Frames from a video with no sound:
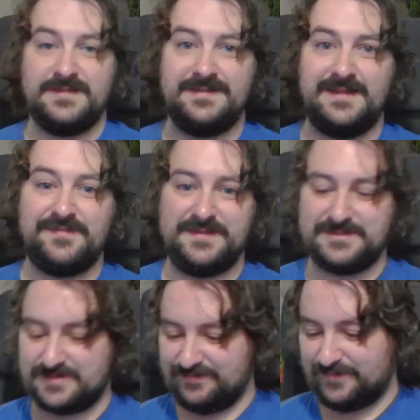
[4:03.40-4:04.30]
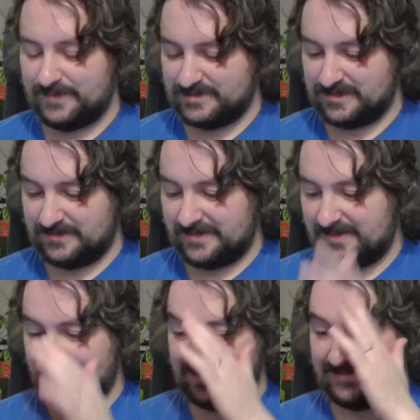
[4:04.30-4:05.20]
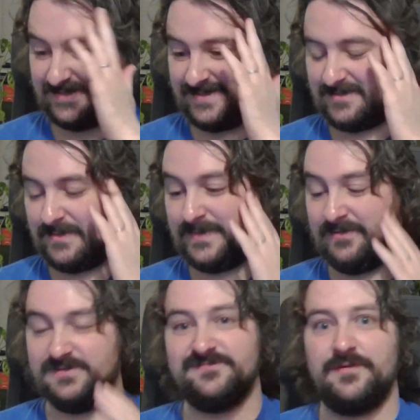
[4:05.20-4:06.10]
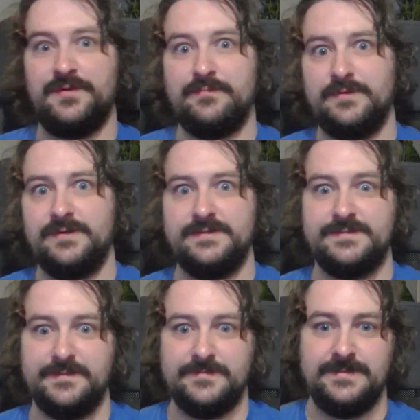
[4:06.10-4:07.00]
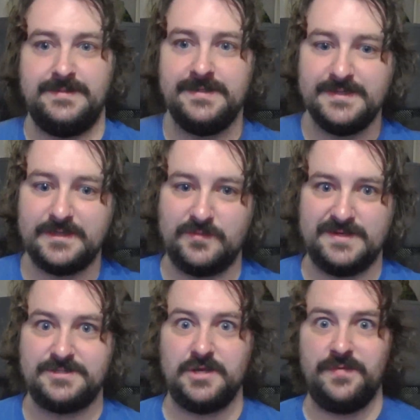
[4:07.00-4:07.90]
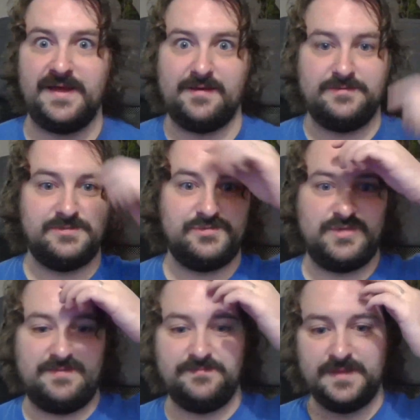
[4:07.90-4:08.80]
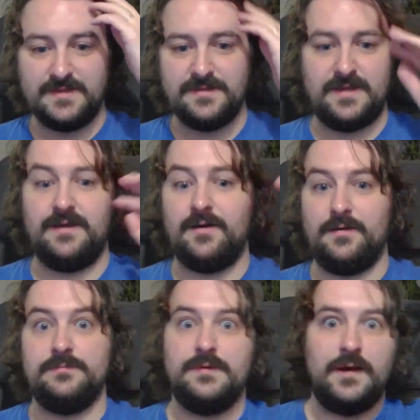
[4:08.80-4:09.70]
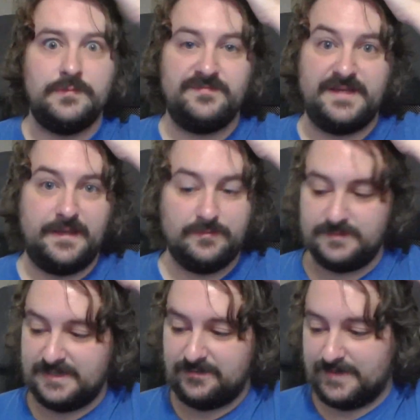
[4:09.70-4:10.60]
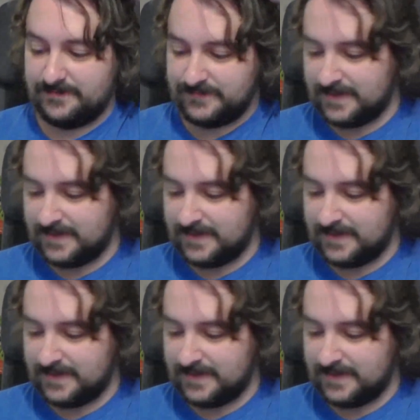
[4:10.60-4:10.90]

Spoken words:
leave it on the screen for much longer than that because it's got my parents' phone number on it, so don't want to show that on stream or on video, either way.